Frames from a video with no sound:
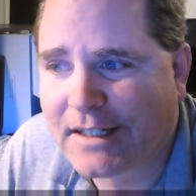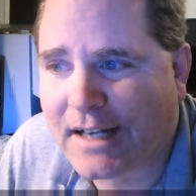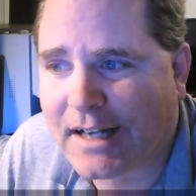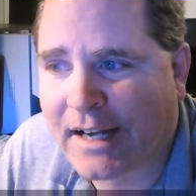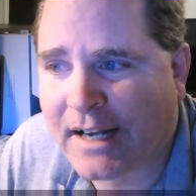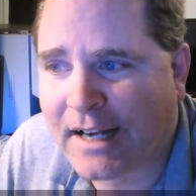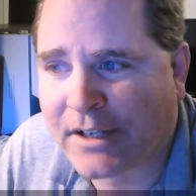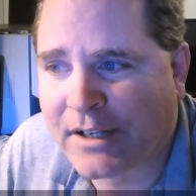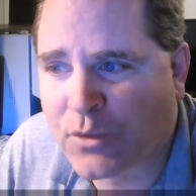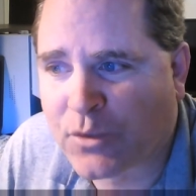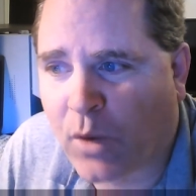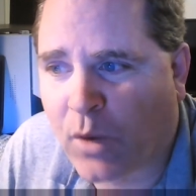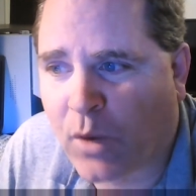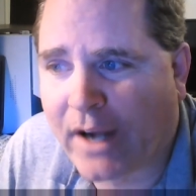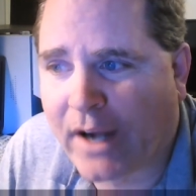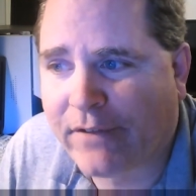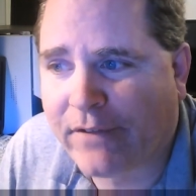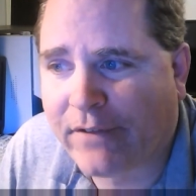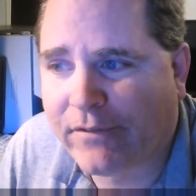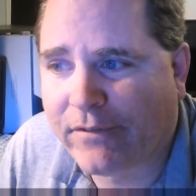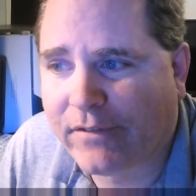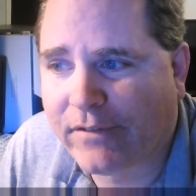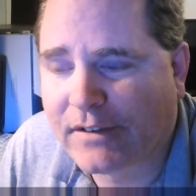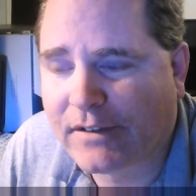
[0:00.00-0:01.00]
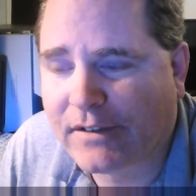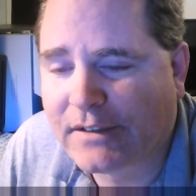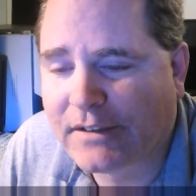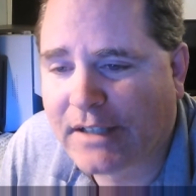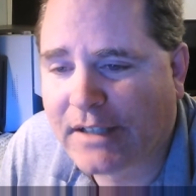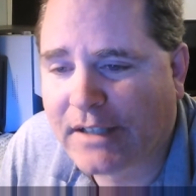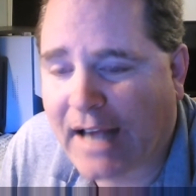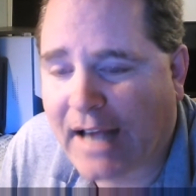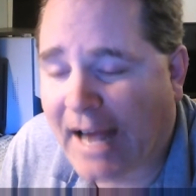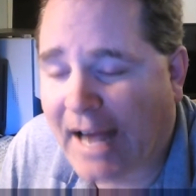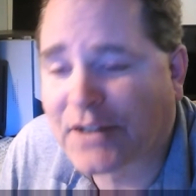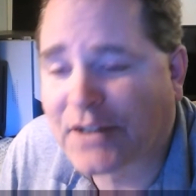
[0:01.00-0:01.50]
and his wife,
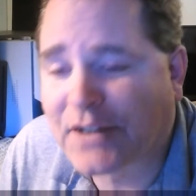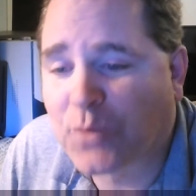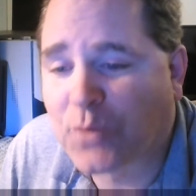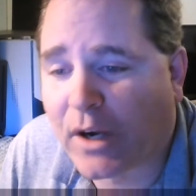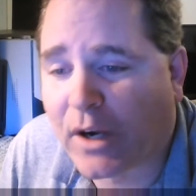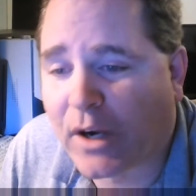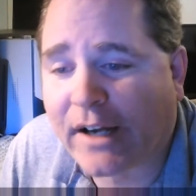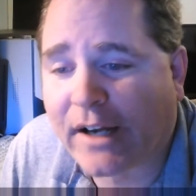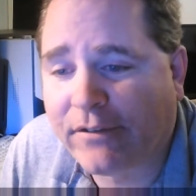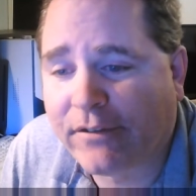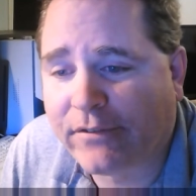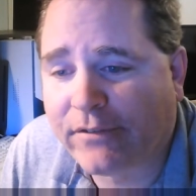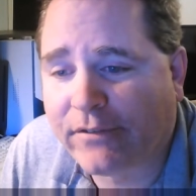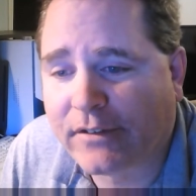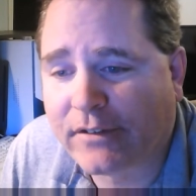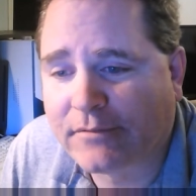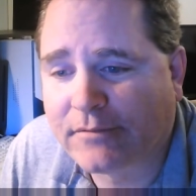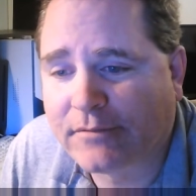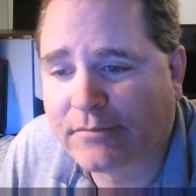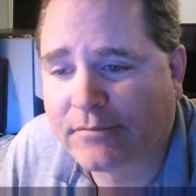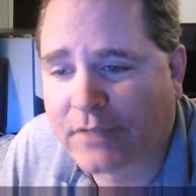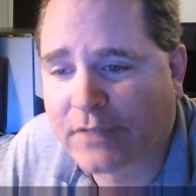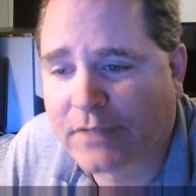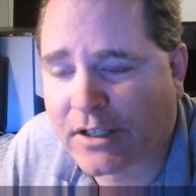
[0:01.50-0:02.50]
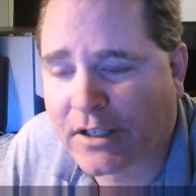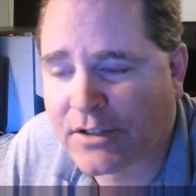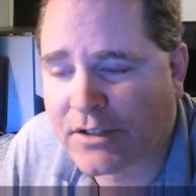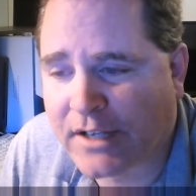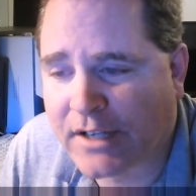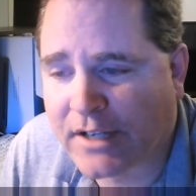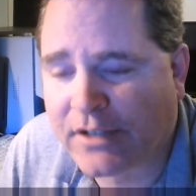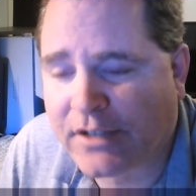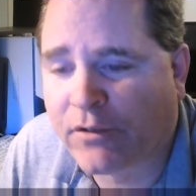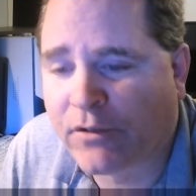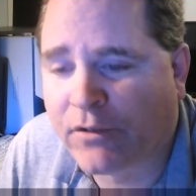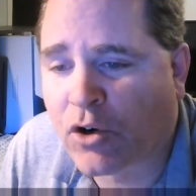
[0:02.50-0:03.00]
ex-wife, because
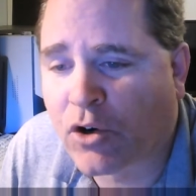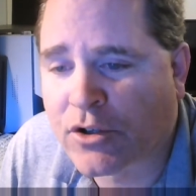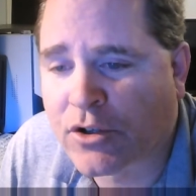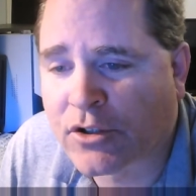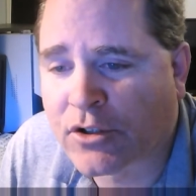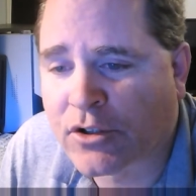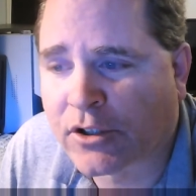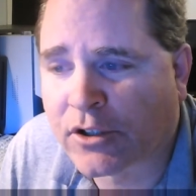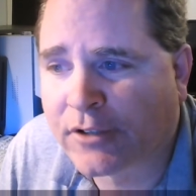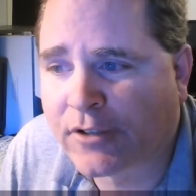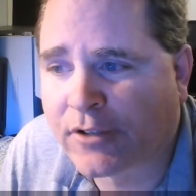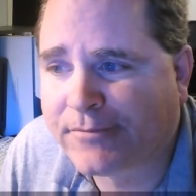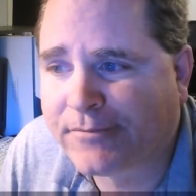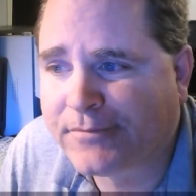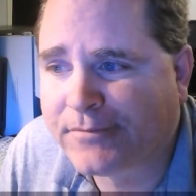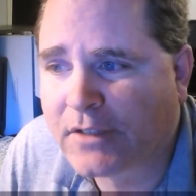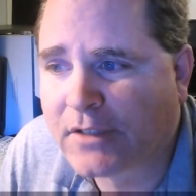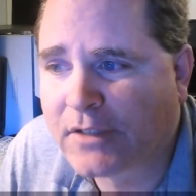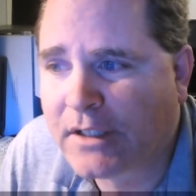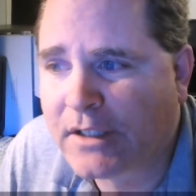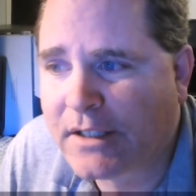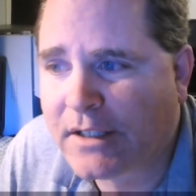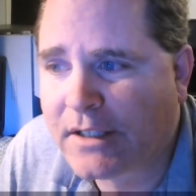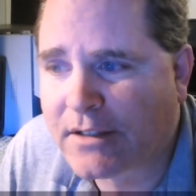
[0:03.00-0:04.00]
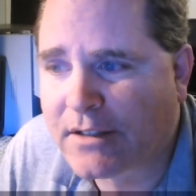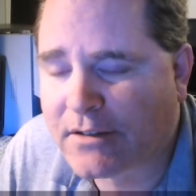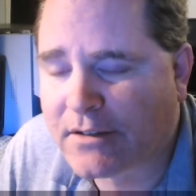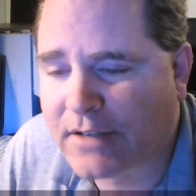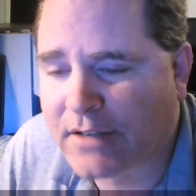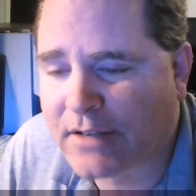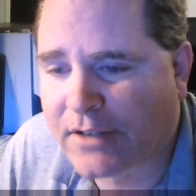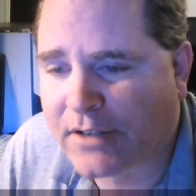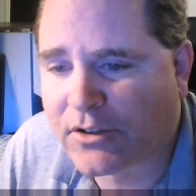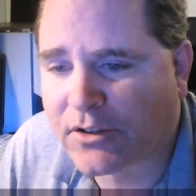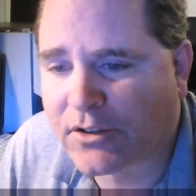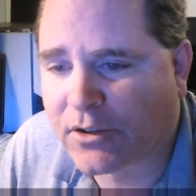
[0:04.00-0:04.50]
he divorced her,
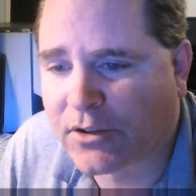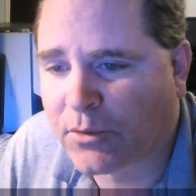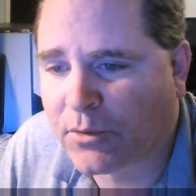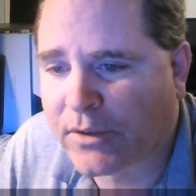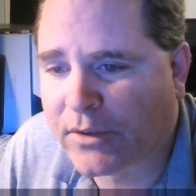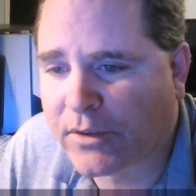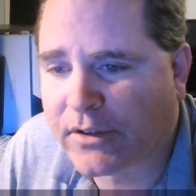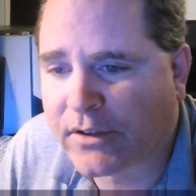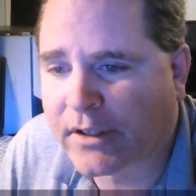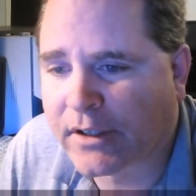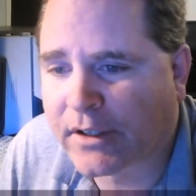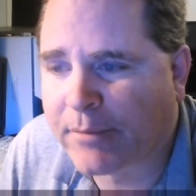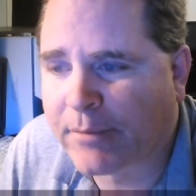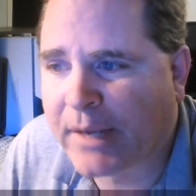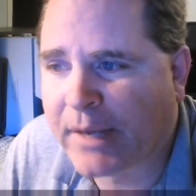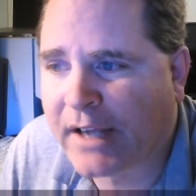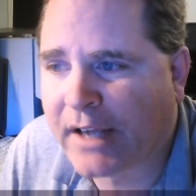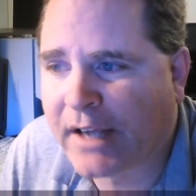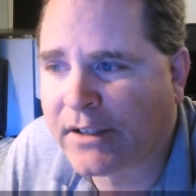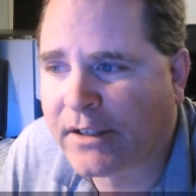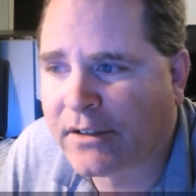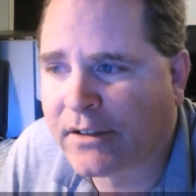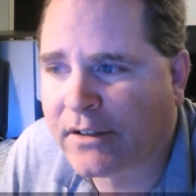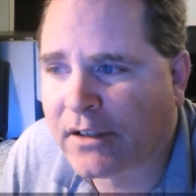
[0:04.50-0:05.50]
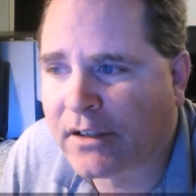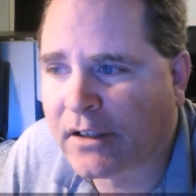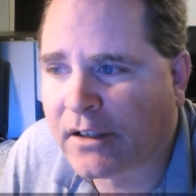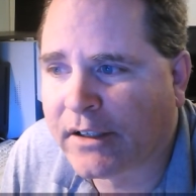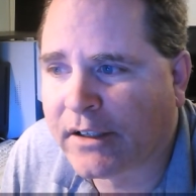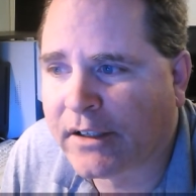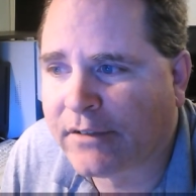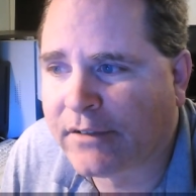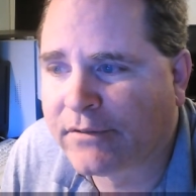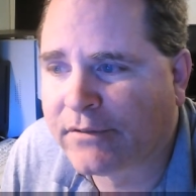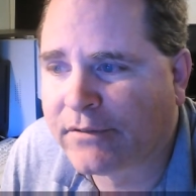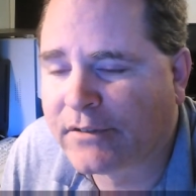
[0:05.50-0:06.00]
sent her with the companion to
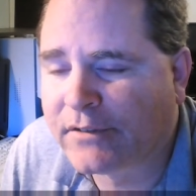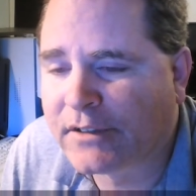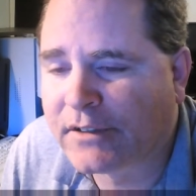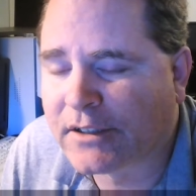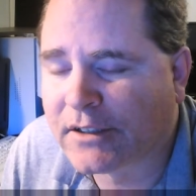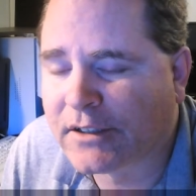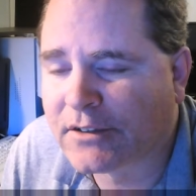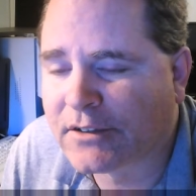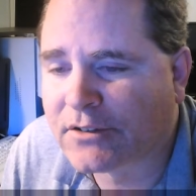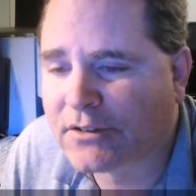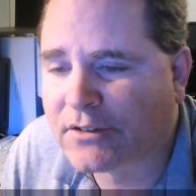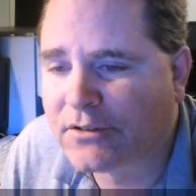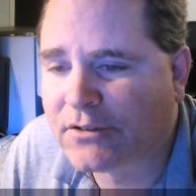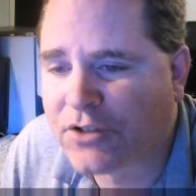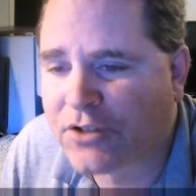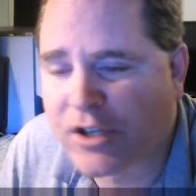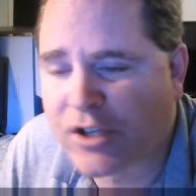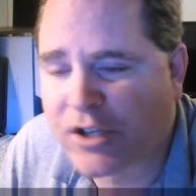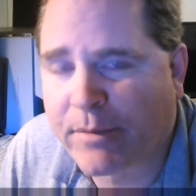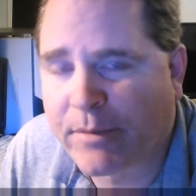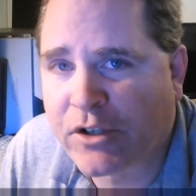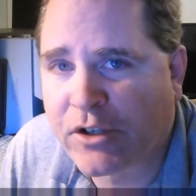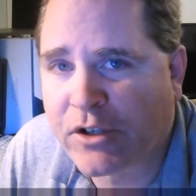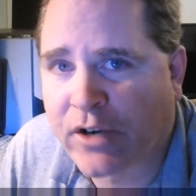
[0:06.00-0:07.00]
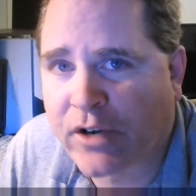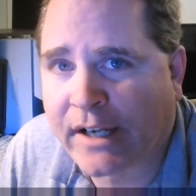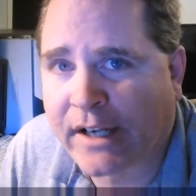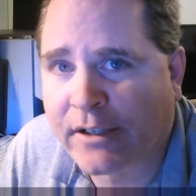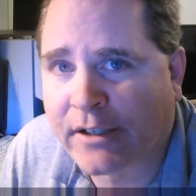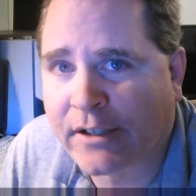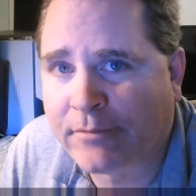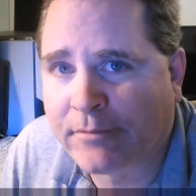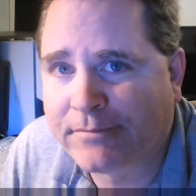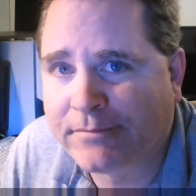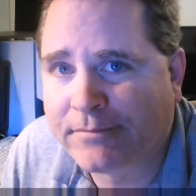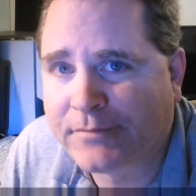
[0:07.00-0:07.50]
live because she betrayed
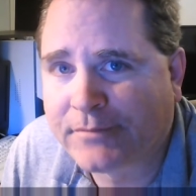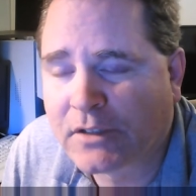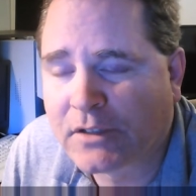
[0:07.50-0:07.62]
him,